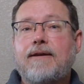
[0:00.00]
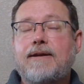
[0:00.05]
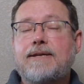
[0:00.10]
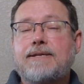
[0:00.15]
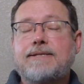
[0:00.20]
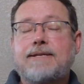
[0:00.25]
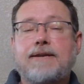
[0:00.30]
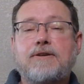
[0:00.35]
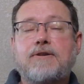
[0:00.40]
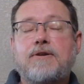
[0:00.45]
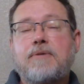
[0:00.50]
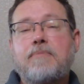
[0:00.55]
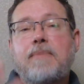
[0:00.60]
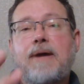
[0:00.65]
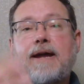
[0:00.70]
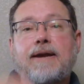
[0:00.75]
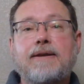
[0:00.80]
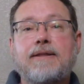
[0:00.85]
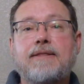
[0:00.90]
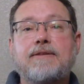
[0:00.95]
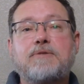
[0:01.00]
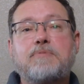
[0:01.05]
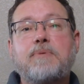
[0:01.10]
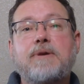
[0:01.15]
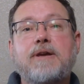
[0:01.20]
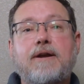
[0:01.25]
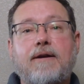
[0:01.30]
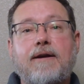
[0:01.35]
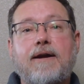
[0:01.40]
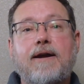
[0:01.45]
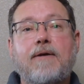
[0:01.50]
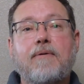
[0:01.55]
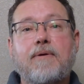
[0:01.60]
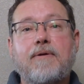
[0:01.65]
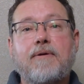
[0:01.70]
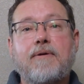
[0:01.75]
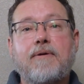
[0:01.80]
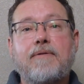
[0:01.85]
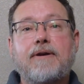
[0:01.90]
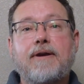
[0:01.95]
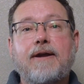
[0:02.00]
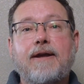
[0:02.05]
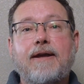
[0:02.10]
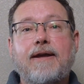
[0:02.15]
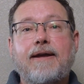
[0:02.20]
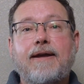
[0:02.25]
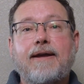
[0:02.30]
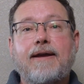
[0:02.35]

As I turned back to the speaker, however,